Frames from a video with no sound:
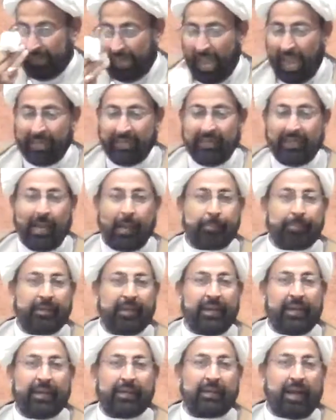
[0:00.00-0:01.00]
any
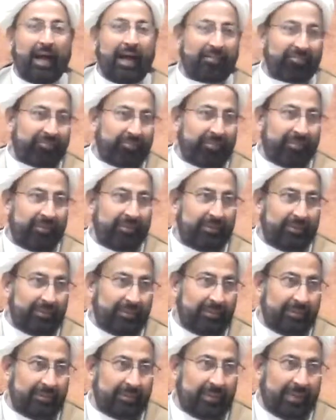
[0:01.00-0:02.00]
upgrade of
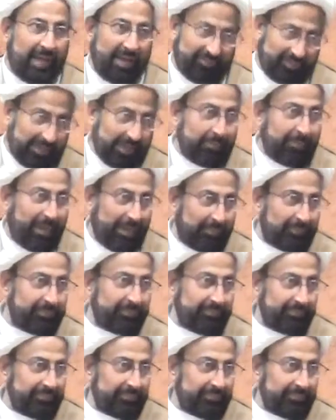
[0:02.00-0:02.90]
our Imam.